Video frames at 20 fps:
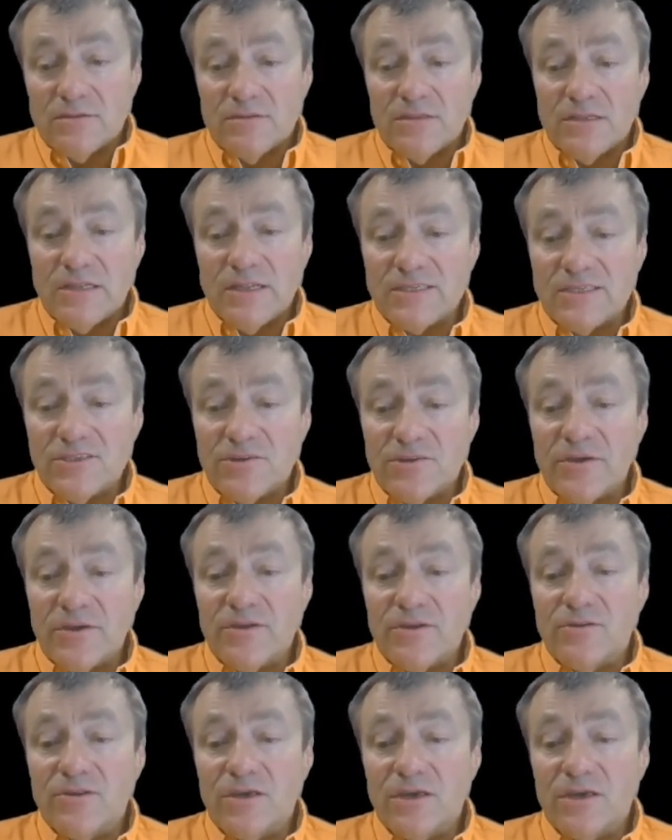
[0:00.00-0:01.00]
less than or
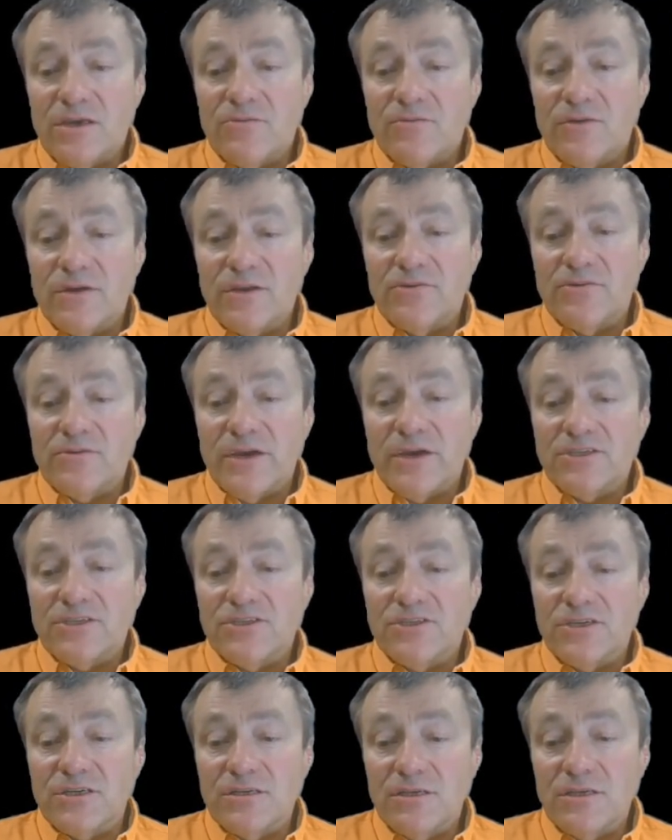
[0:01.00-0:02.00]
equal to in one
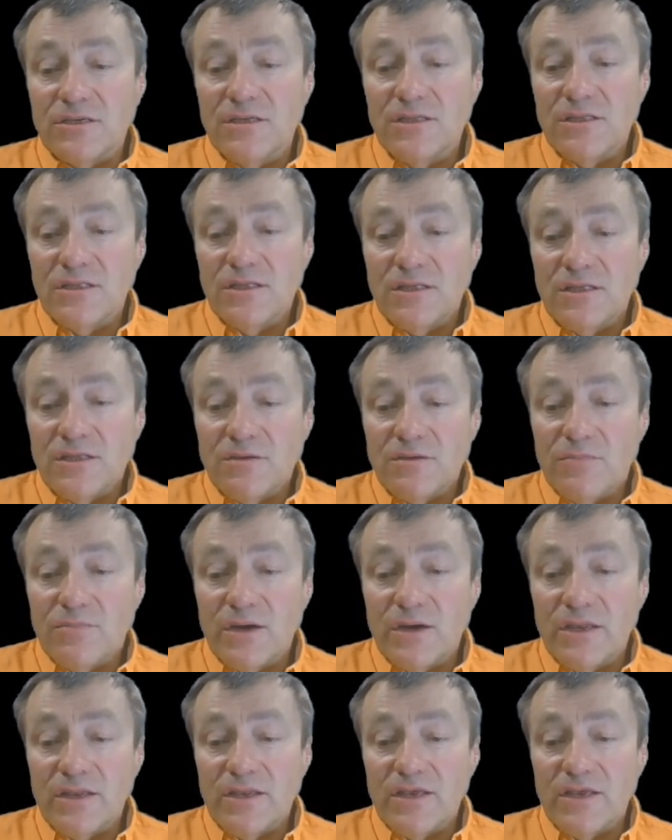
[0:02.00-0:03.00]
direction,
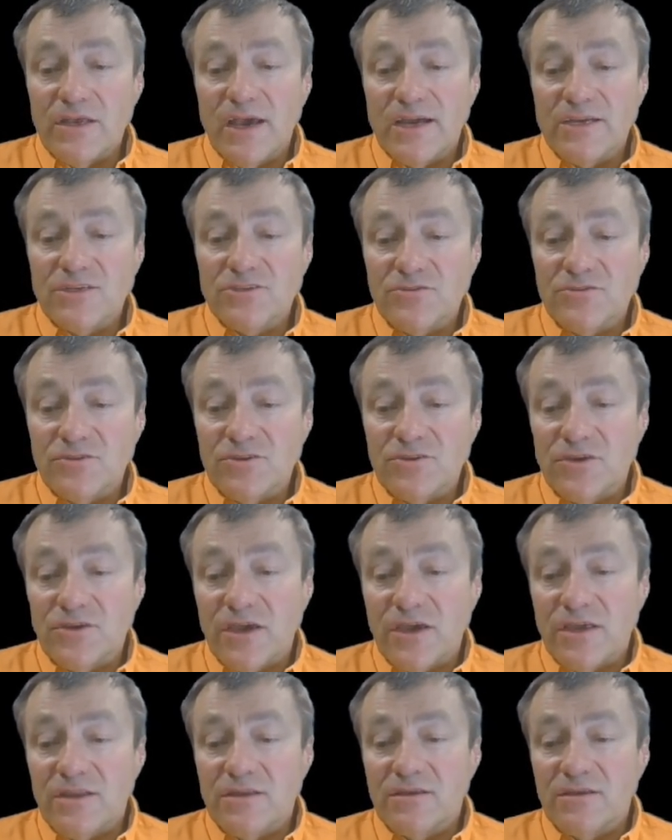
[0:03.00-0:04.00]
but actually you
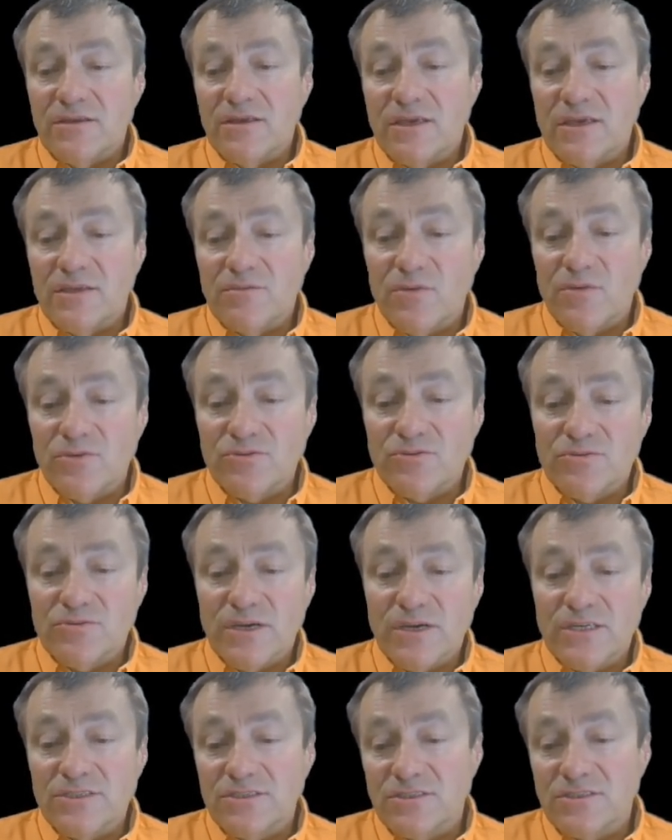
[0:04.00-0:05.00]
get in both
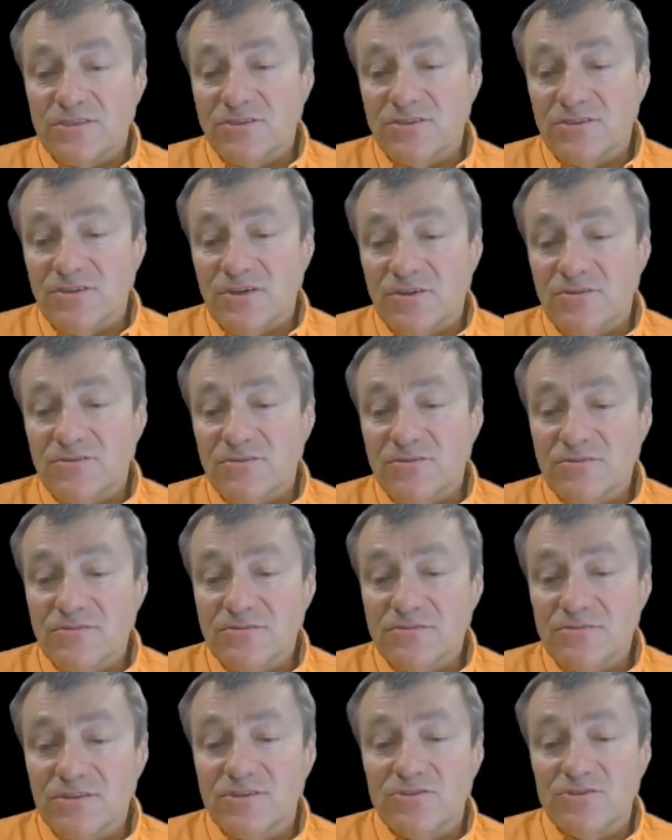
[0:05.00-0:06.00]
directions, so
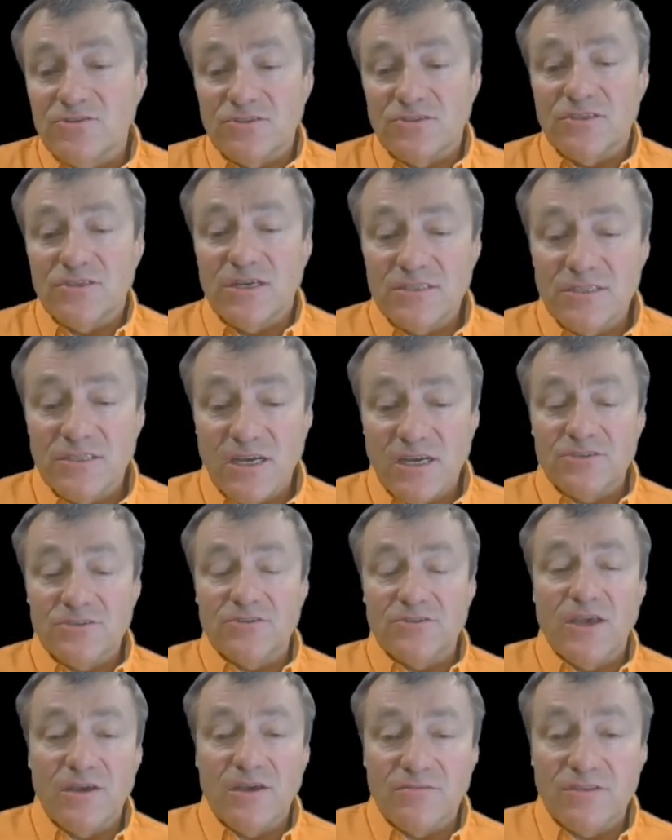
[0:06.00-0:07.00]
the two sets
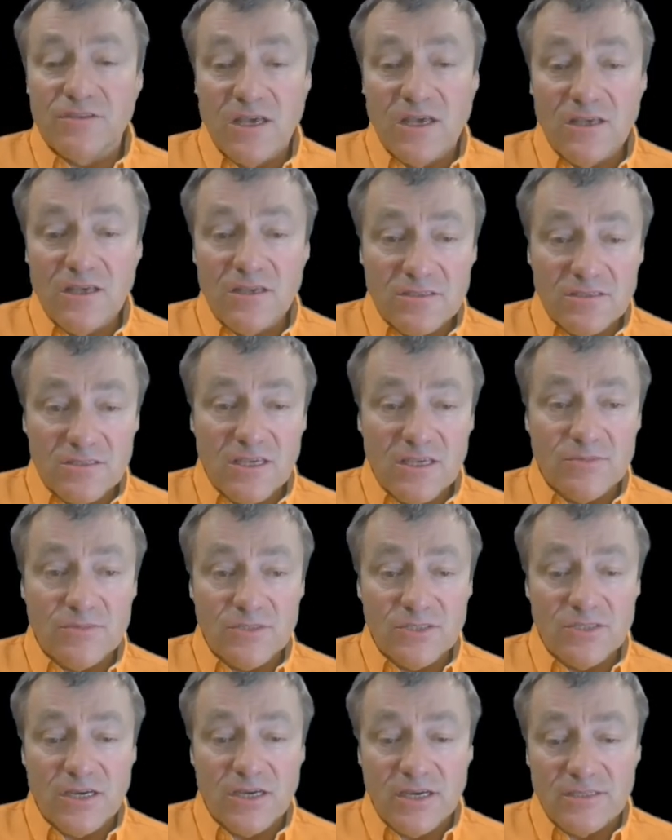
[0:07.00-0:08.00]
actually have the same
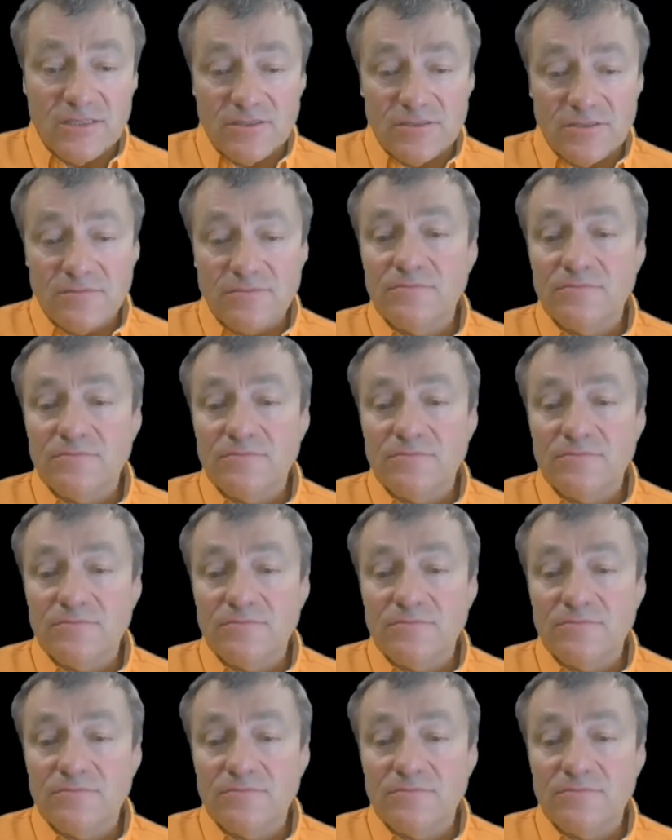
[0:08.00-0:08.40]
size.